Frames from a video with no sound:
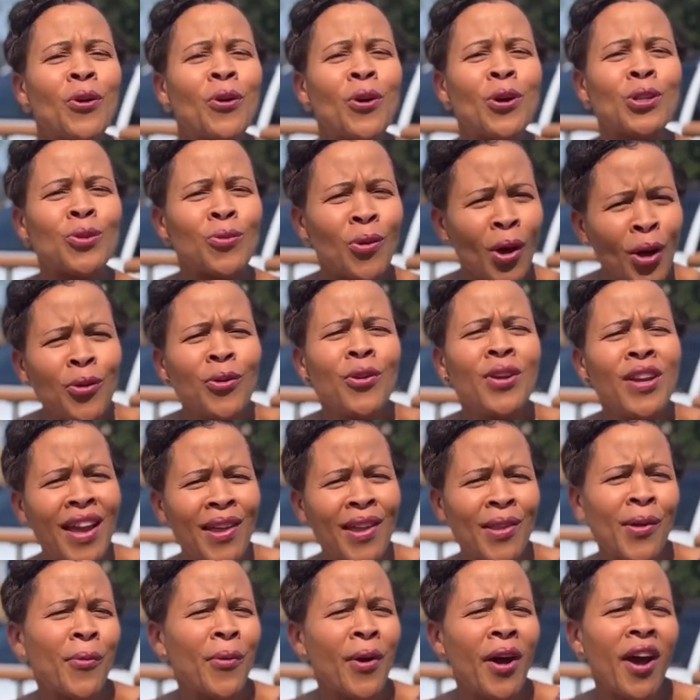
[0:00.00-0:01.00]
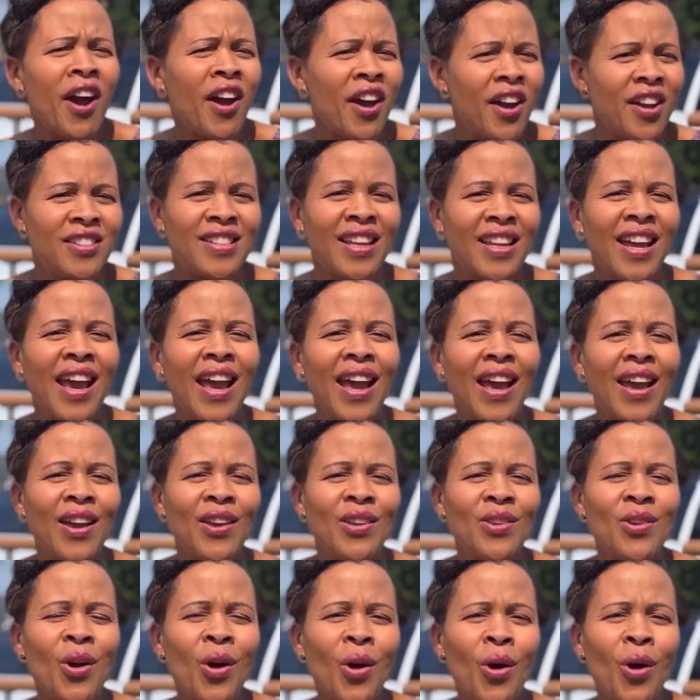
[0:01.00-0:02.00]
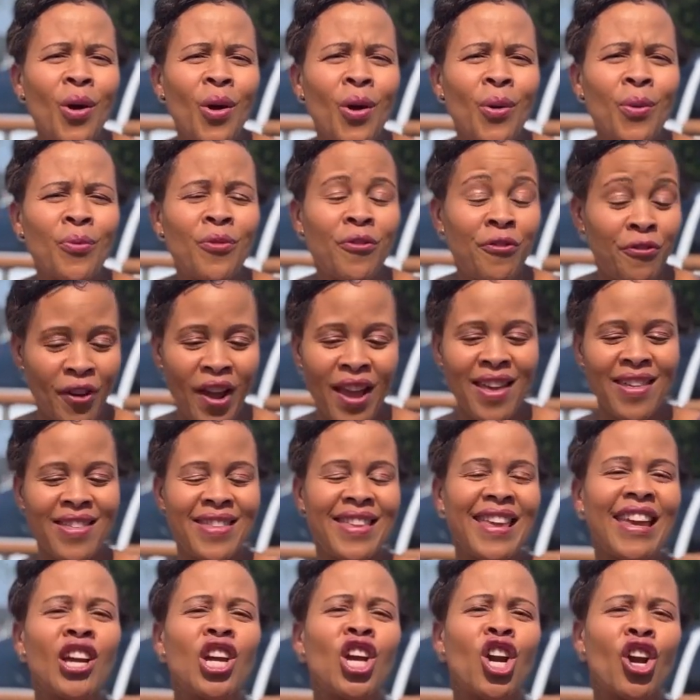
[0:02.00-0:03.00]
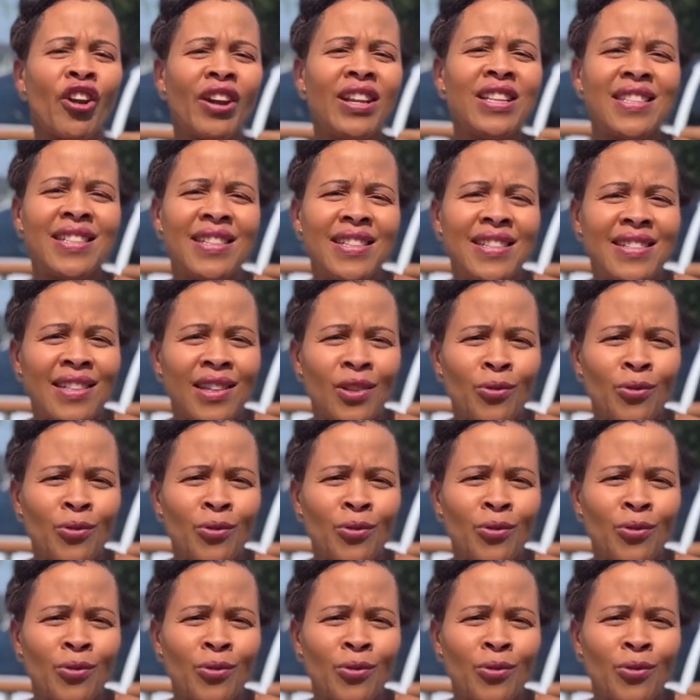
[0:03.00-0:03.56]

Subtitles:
Because when you hear the word, your faith increases,